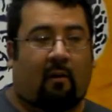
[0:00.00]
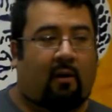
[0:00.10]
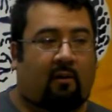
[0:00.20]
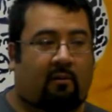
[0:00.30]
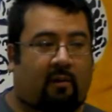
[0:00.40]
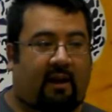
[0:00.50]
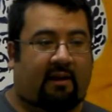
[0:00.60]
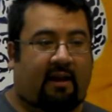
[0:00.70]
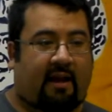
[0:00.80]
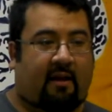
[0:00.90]
Well, right
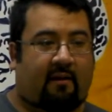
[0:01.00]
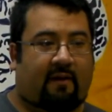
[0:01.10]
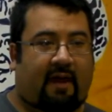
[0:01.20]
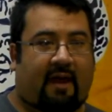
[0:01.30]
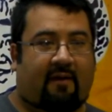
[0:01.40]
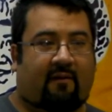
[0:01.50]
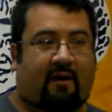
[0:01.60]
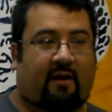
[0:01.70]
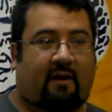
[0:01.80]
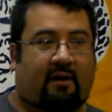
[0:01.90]
now they have
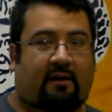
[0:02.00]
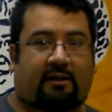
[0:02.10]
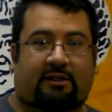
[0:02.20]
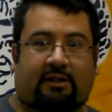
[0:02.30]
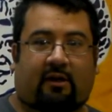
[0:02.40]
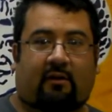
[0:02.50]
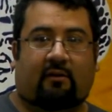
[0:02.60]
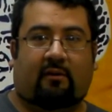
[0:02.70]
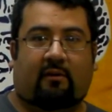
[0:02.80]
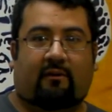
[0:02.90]
a show,
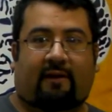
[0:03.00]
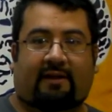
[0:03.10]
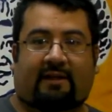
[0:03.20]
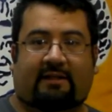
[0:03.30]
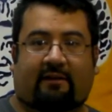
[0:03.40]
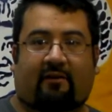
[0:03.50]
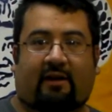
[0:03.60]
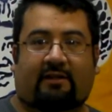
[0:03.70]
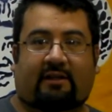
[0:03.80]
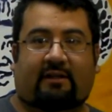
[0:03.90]
Fantastic
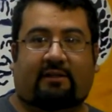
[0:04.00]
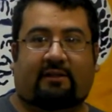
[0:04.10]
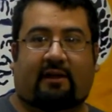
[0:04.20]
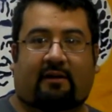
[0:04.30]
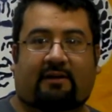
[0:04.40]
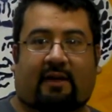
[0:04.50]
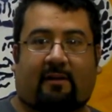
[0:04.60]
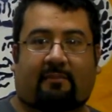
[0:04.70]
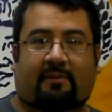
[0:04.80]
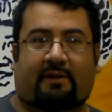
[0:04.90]
Fuerzas, that's
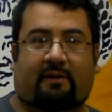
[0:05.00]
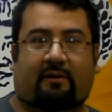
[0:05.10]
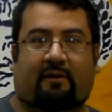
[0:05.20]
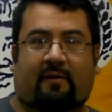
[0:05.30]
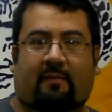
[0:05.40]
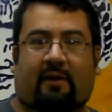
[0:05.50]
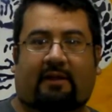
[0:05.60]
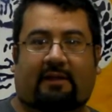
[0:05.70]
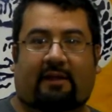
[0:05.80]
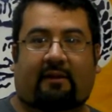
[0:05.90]
up till November
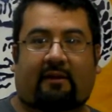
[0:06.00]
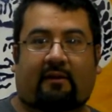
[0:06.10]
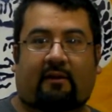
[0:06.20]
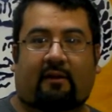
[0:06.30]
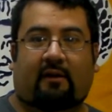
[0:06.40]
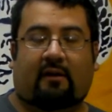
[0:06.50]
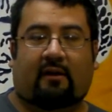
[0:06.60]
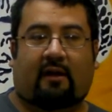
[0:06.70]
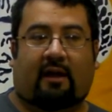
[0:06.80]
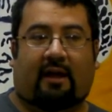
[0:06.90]
18th,
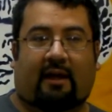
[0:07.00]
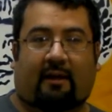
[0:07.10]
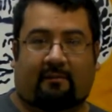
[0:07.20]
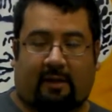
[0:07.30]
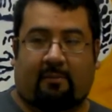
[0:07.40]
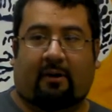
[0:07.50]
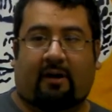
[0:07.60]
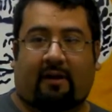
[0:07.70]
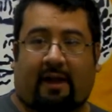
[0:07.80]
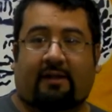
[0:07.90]
and I'm
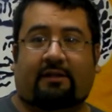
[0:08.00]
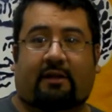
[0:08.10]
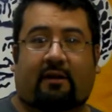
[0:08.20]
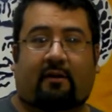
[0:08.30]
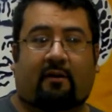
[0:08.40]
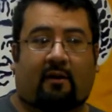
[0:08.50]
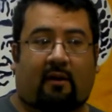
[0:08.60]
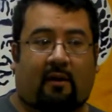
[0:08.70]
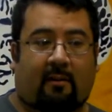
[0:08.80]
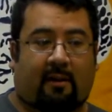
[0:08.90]
part of that show.
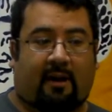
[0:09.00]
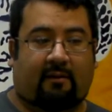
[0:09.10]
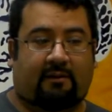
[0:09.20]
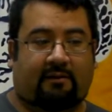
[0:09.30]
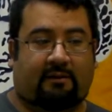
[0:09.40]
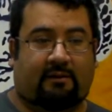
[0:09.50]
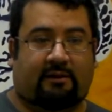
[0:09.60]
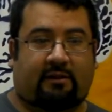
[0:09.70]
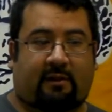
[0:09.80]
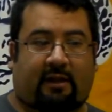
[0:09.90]
But I was
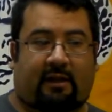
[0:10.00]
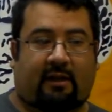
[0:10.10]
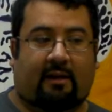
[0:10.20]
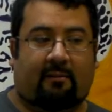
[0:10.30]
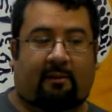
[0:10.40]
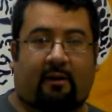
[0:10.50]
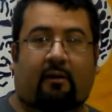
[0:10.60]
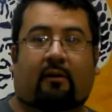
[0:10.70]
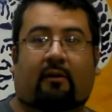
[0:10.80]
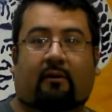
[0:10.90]
doing a
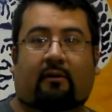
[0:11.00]
mural